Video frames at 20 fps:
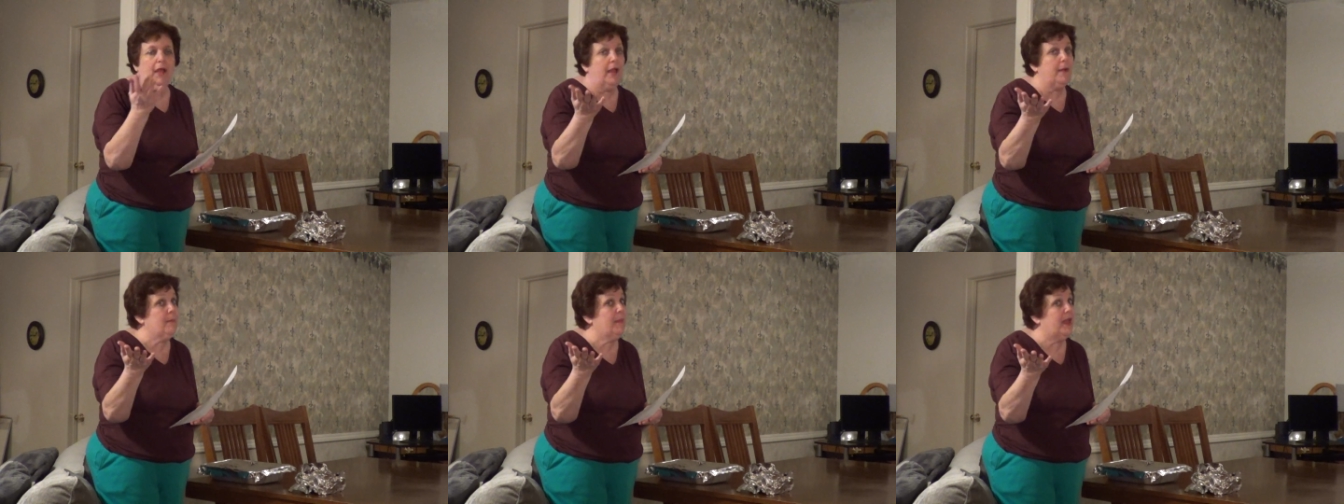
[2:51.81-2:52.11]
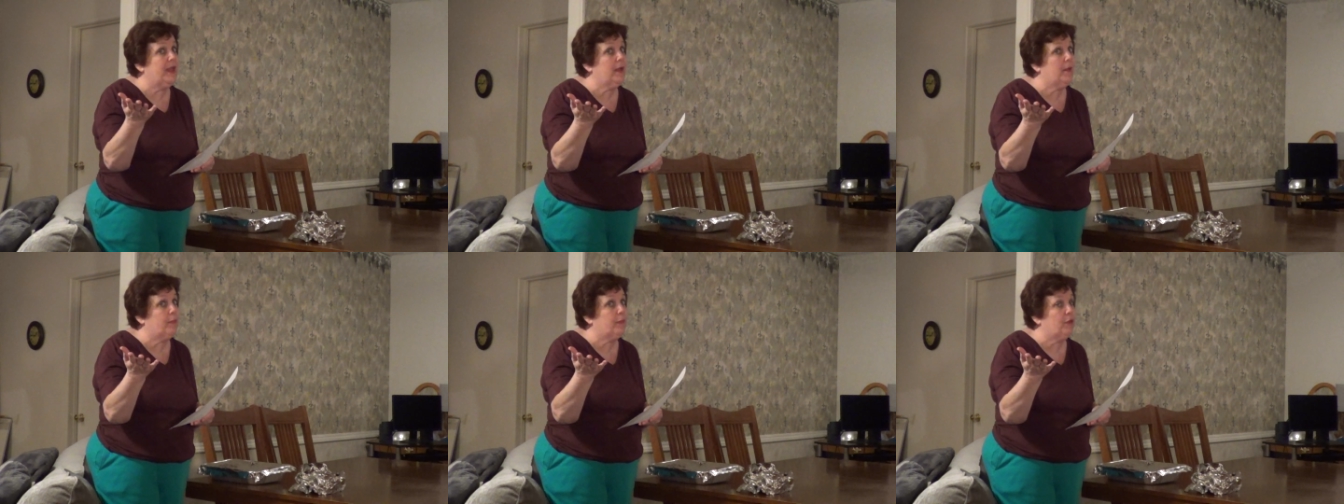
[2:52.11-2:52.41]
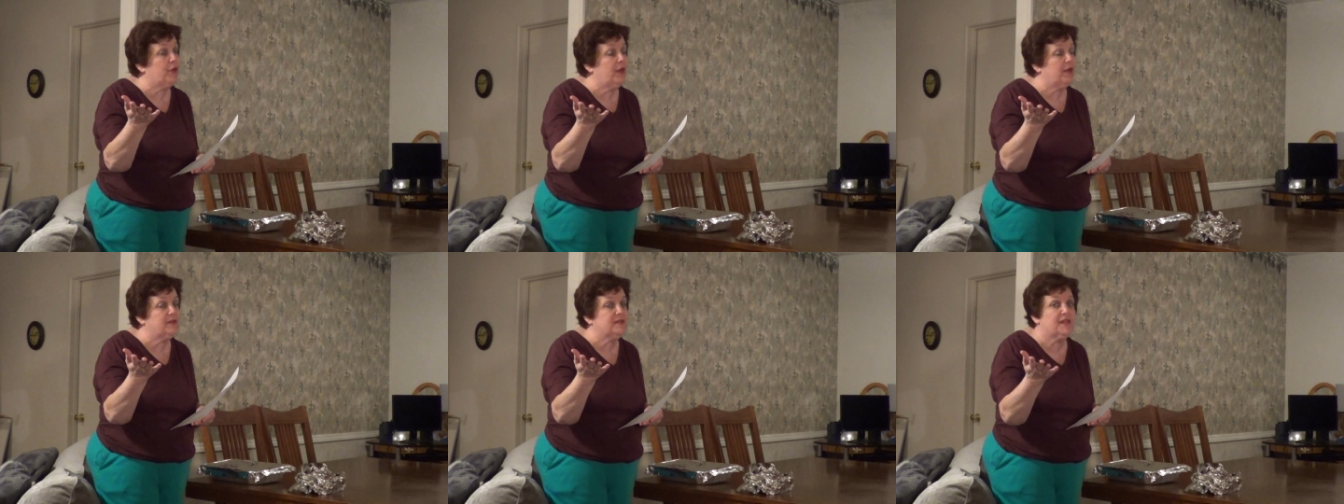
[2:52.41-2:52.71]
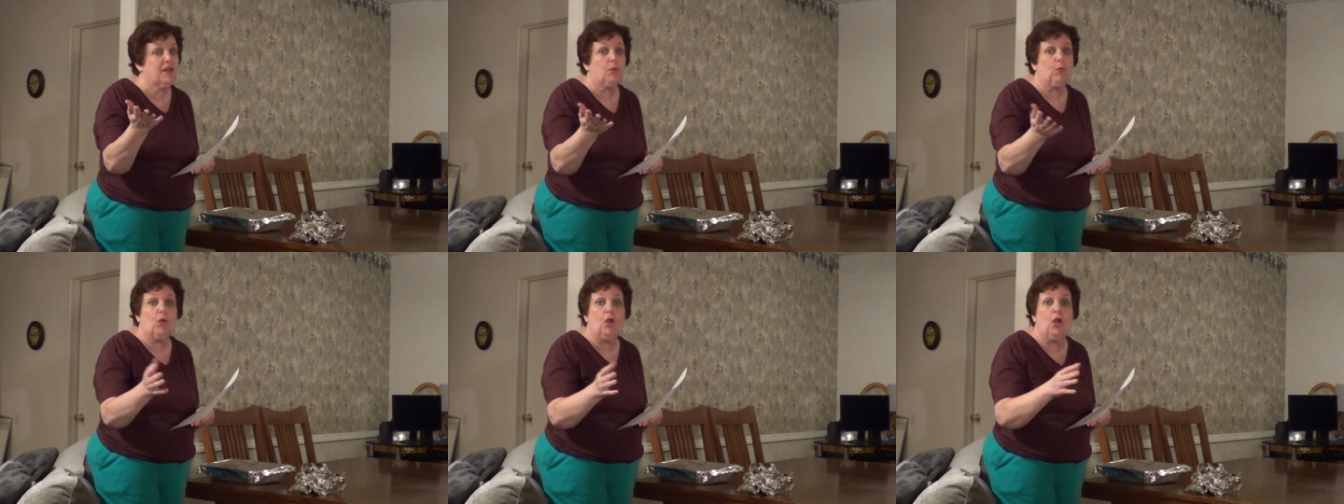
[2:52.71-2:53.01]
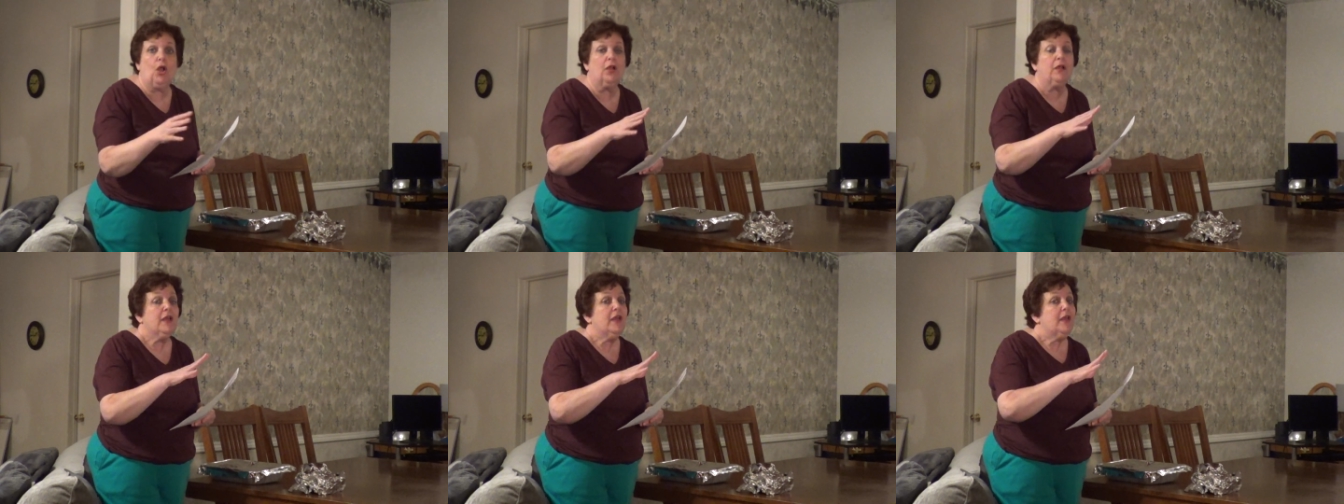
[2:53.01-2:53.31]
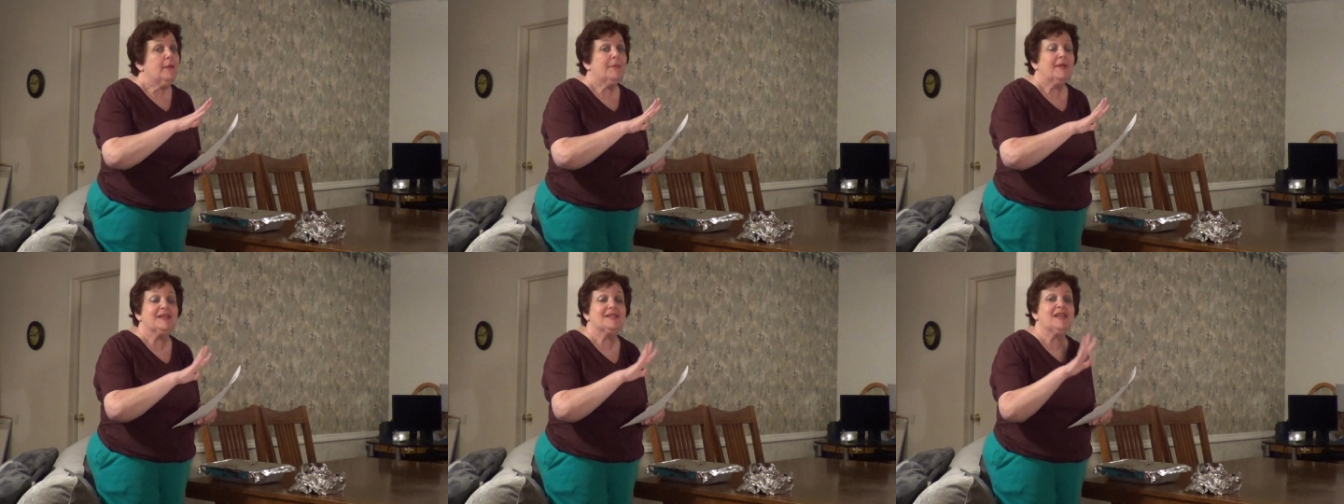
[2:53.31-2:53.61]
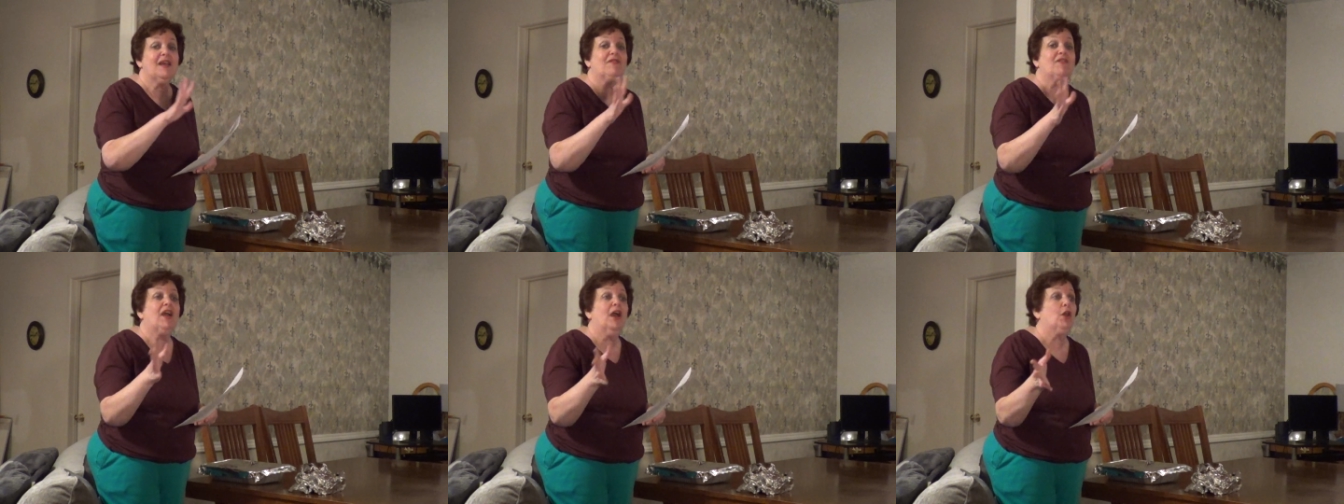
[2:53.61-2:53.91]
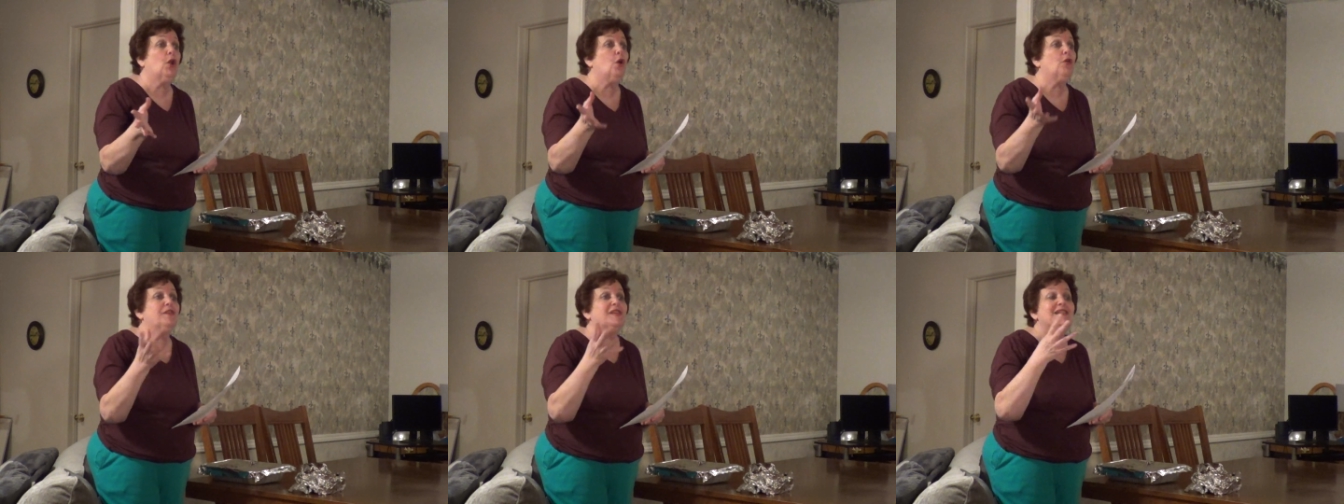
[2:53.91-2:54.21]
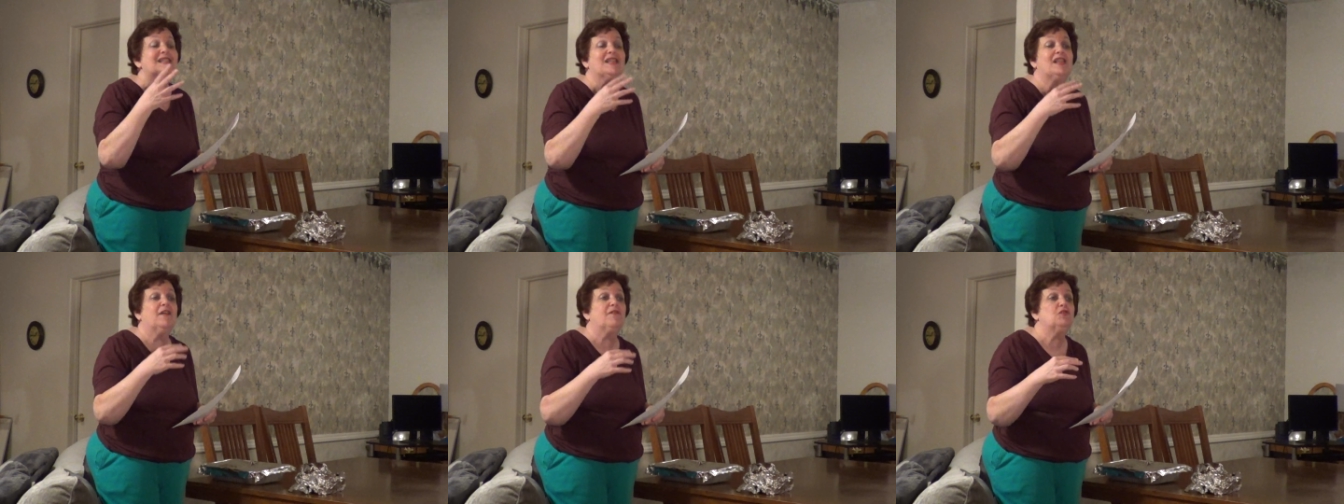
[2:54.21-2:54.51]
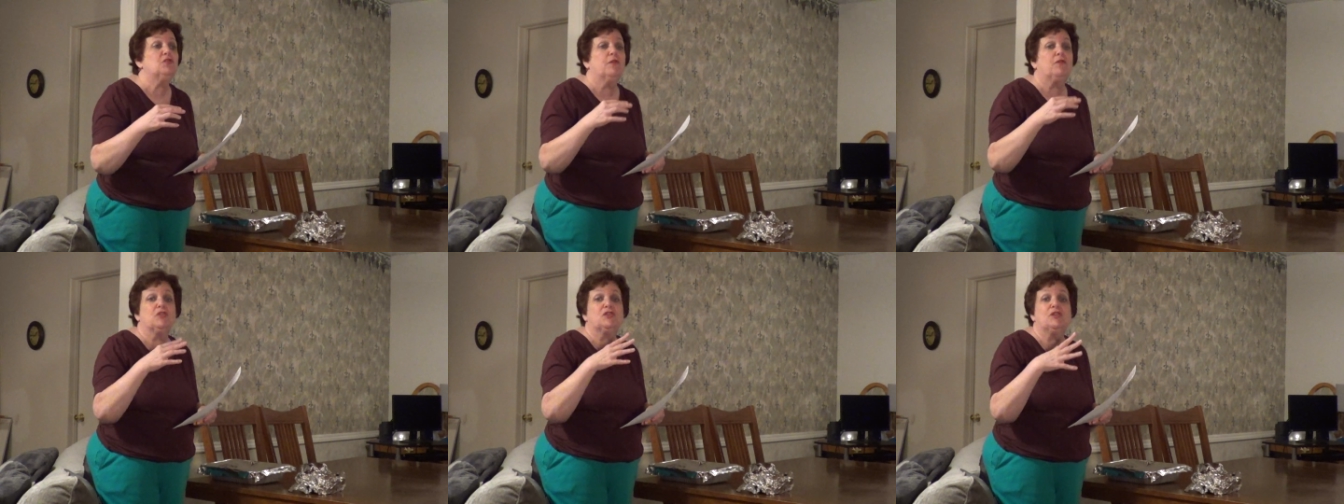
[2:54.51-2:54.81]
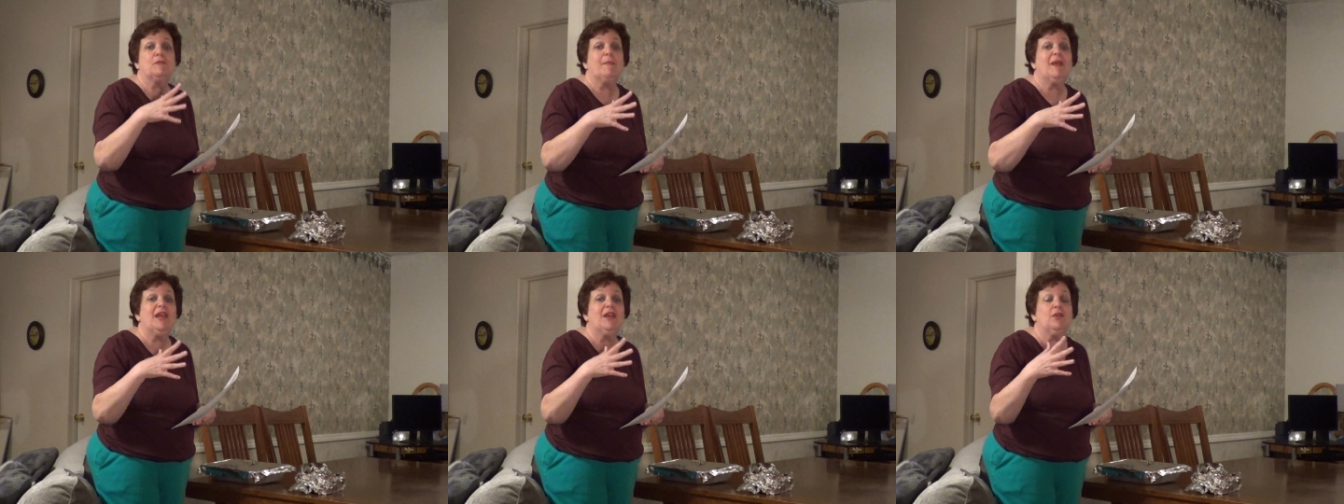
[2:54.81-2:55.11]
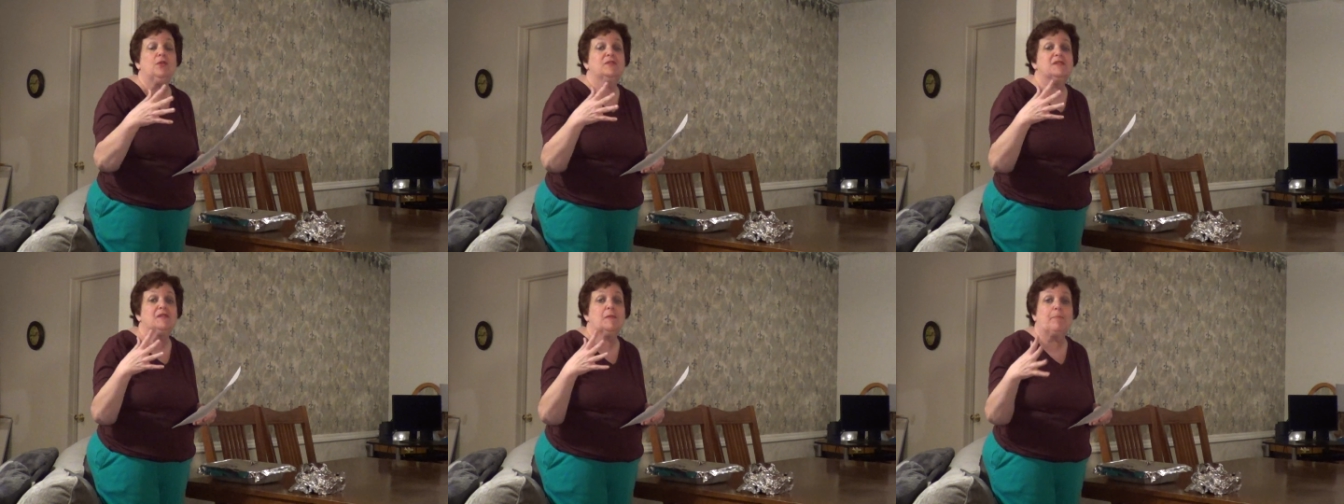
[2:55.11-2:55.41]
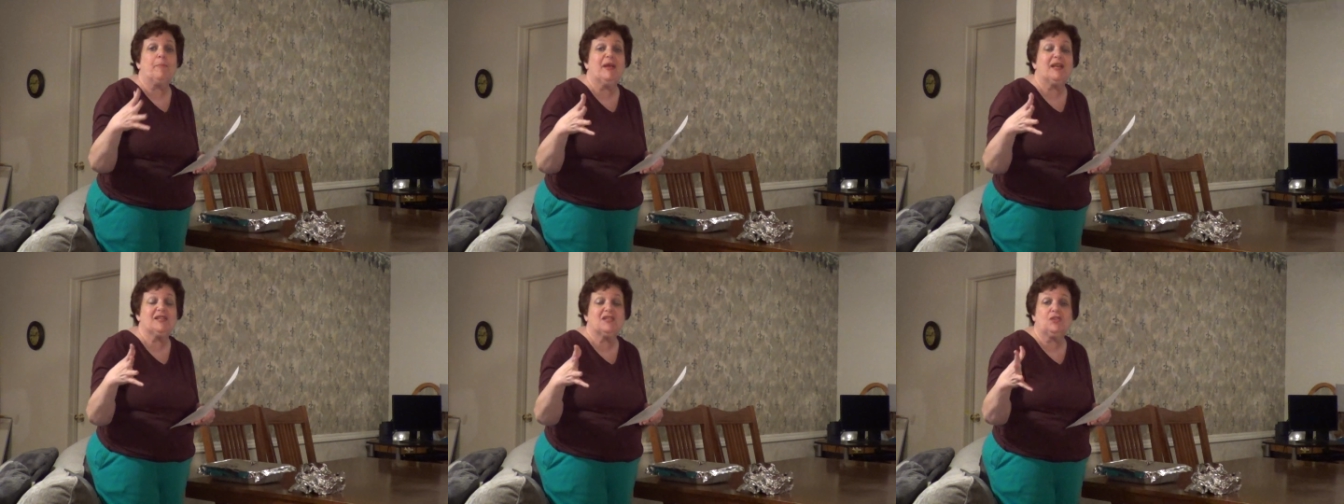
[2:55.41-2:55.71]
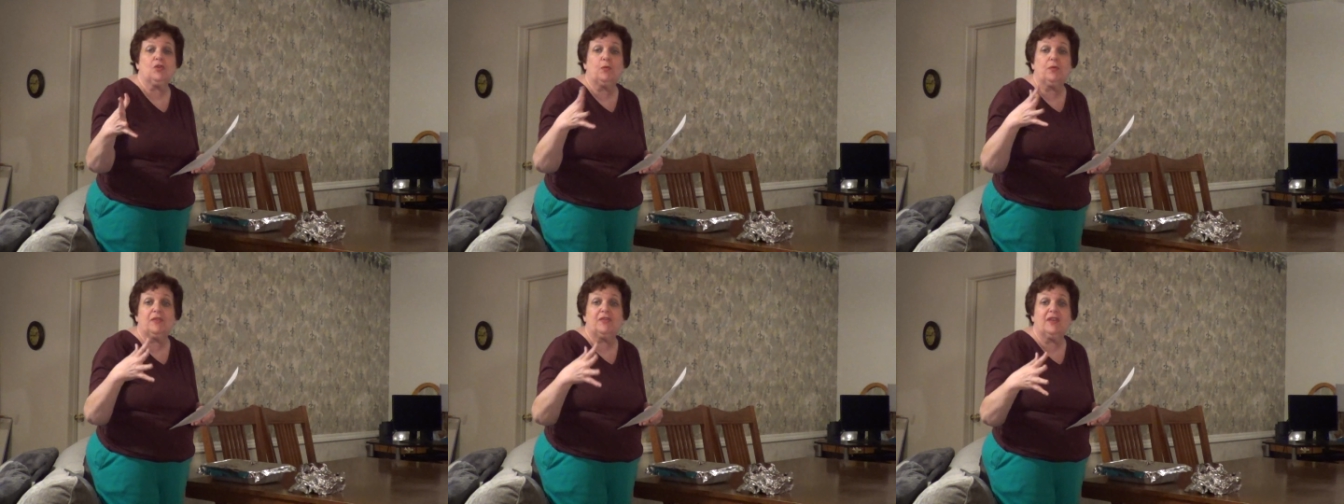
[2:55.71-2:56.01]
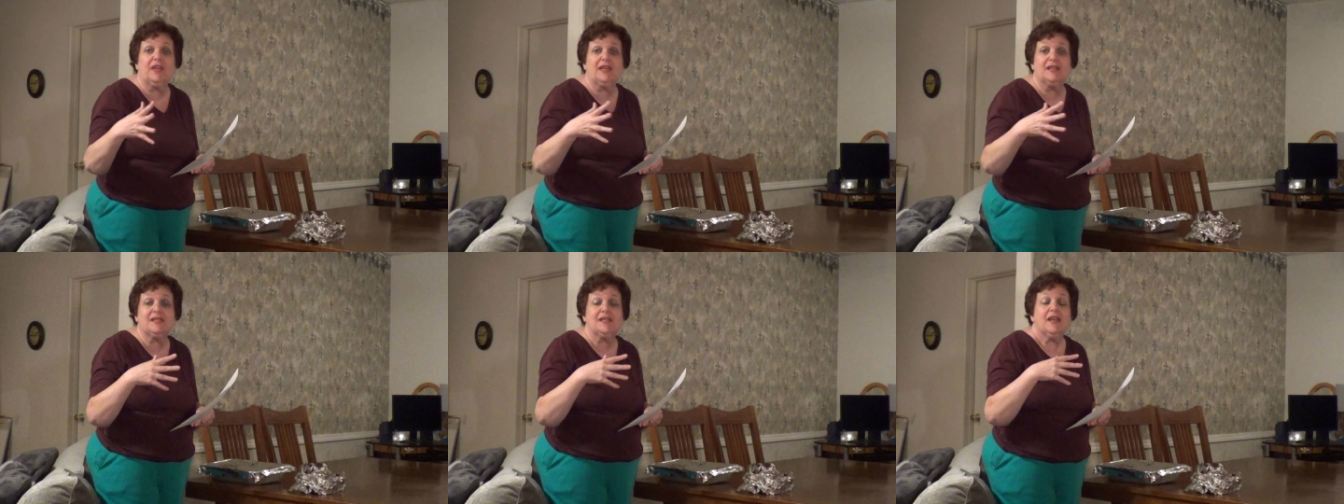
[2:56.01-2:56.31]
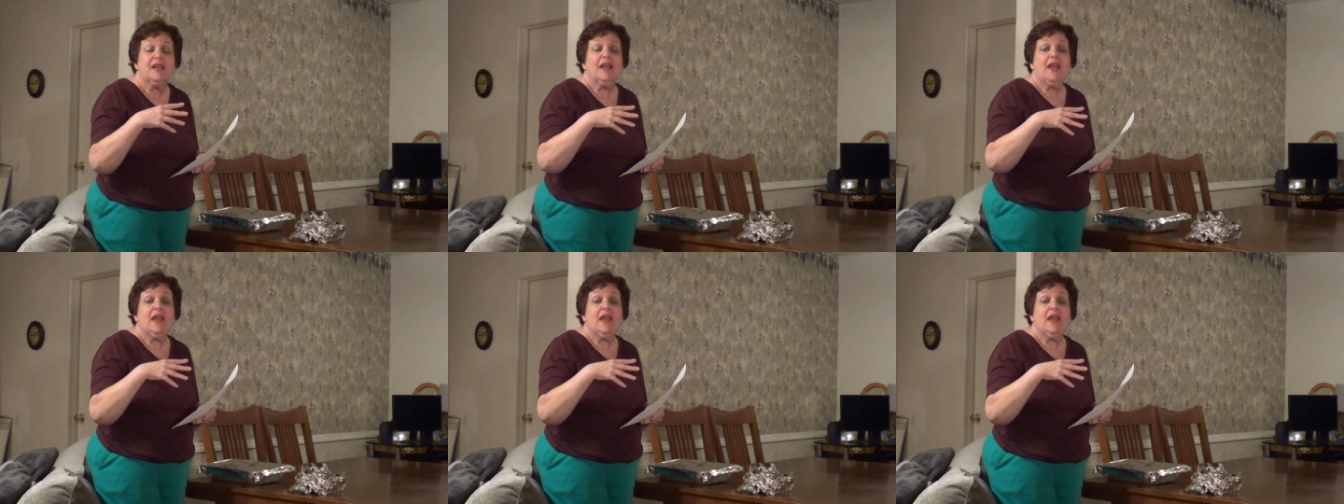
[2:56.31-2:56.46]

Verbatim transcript: I may have pronounced that wrong because I've got all these leftover tomatoes and pesto and things